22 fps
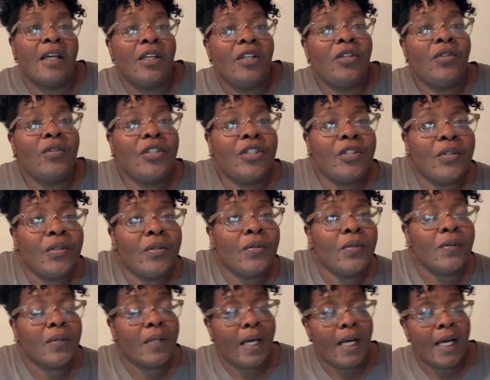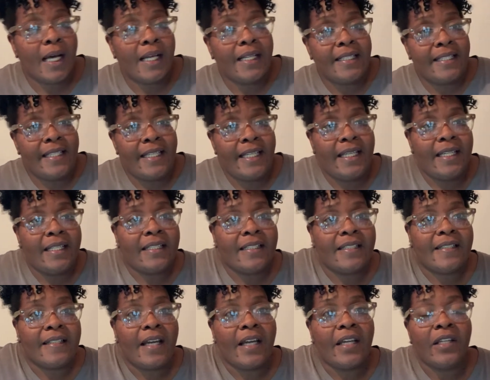You do, uh, D,
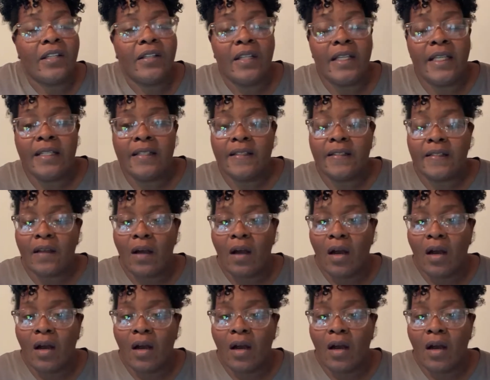succulents